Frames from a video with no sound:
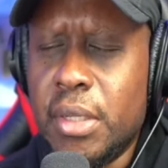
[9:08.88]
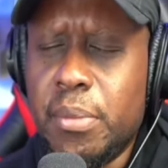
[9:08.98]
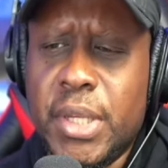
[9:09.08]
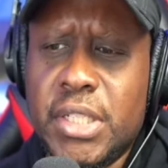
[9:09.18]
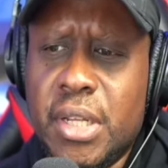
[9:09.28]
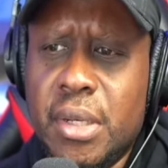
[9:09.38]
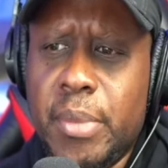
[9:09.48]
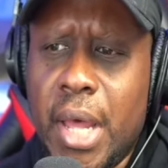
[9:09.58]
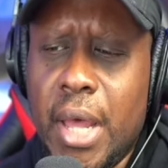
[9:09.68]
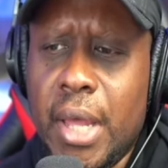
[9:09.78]
Michigan
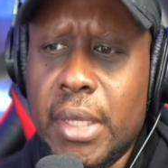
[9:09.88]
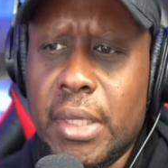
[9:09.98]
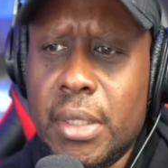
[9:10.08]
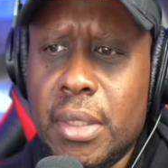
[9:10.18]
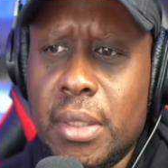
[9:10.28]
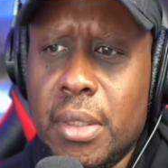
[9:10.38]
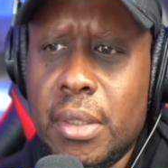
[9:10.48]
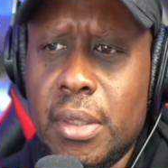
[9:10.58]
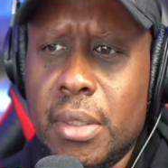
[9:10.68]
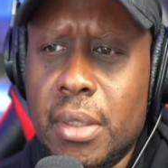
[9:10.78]
by
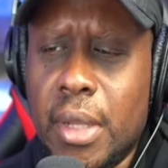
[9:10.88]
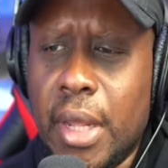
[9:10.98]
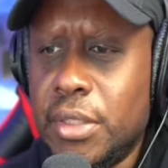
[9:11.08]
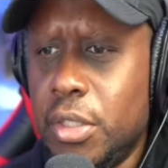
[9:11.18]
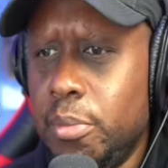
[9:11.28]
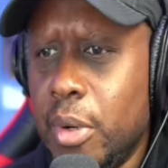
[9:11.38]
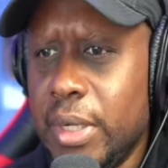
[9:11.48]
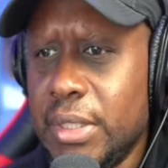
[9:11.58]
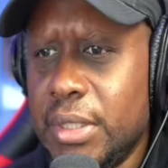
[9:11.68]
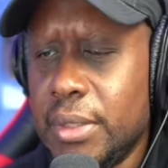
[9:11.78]
like 2
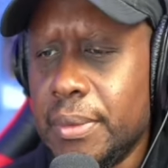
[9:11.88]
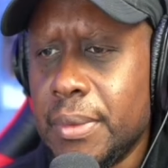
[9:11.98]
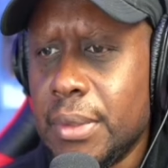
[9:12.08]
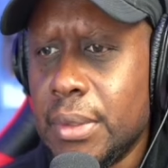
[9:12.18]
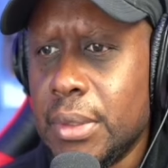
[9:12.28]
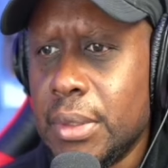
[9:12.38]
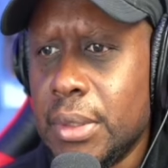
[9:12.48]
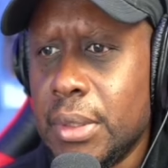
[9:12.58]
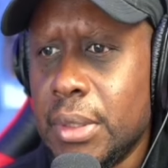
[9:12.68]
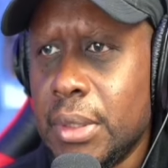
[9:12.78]
points.
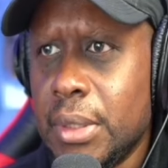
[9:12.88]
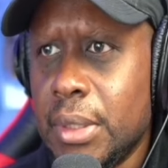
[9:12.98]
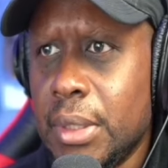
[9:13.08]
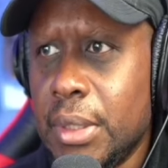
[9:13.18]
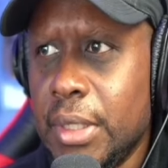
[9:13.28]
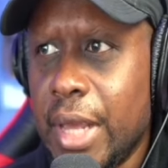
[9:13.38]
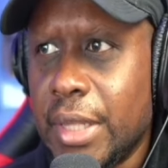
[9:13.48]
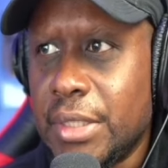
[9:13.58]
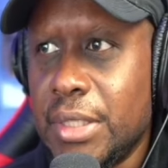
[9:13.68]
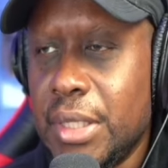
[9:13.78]

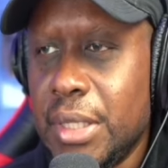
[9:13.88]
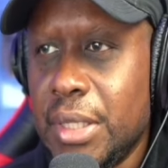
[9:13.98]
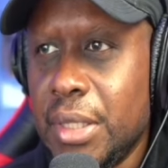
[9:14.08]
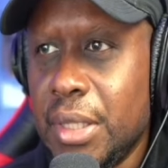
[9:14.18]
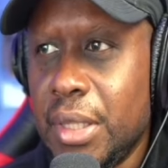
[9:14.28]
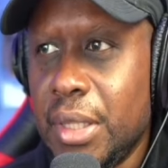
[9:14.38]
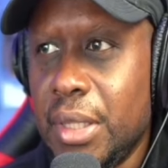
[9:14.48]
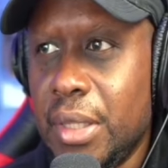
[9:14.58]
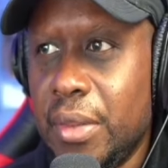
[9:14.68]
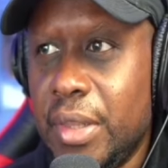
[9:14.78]
Yes.
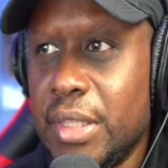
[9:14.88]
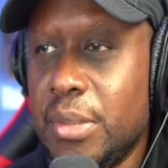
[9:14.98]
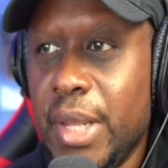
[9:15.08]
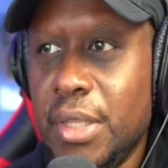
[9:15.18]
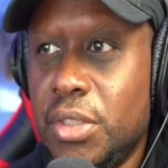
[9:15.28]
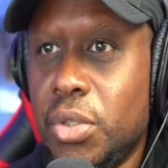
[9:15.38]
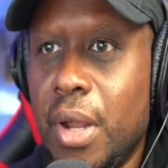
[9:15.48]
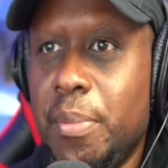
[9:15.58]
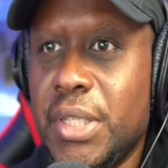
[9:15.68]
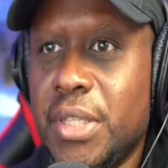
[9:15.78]
This means
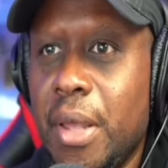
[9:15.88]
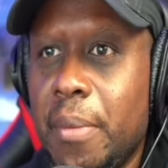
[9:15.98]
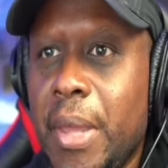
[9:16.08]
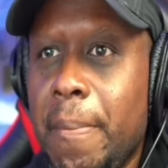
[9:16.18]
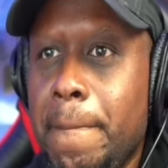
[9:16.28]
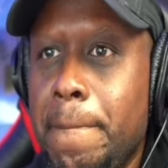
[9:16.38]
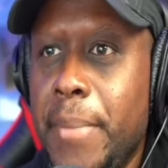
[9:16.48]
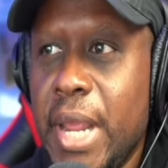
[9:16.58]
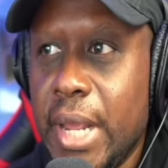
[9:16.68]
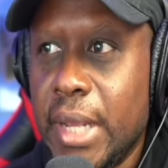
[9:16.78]
Trump is up
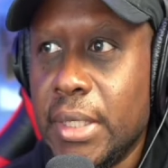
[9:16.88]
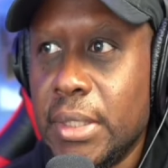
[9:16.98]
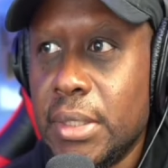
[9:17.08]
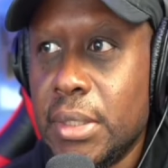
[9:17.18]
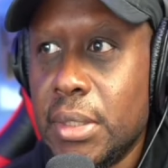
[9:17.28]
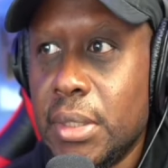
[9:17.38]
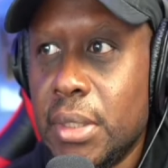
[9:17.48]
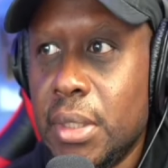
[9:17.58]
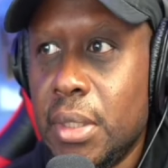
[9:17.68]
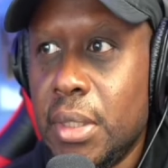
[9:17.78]
big.
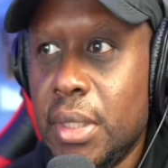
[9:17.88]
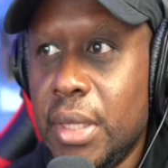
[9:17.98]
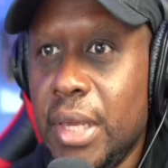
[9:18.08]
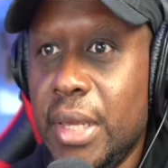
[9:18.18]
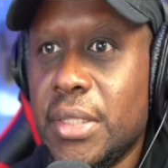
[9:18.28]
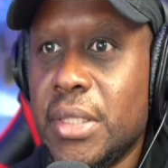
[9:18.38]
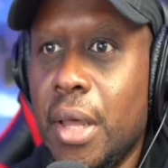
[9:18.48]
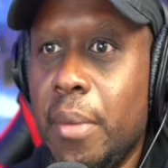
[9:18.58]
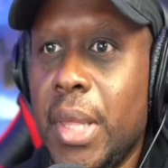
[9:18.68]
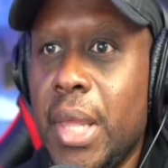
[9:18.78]
He is
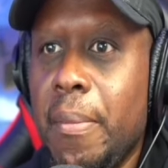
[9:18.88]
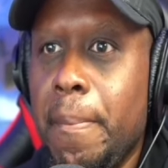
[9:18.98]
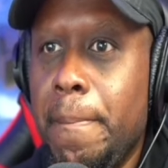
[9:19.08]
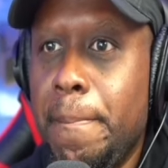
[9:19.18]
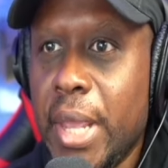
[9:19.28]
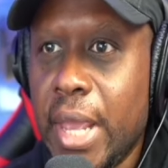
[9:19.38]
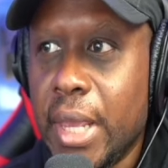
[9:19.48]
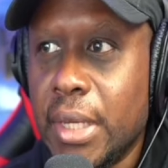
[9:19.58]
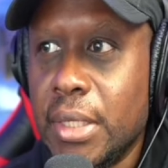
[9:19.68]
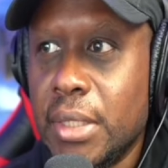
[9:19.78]
up
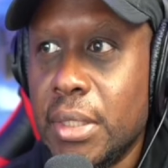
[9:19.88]
big.